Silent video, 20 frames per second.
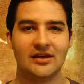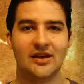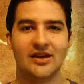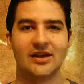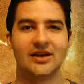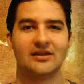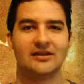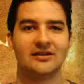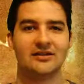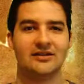
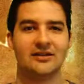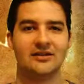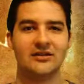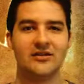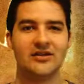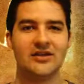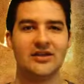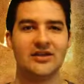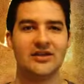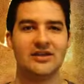And you
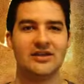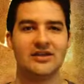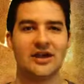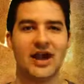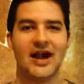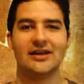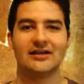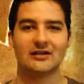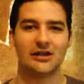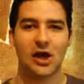see,
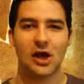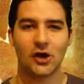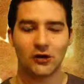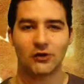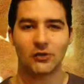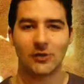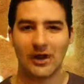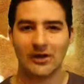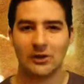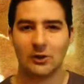I
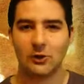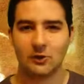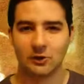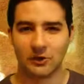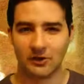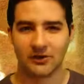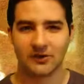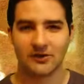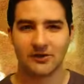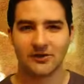love my
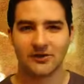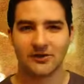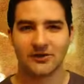Lord.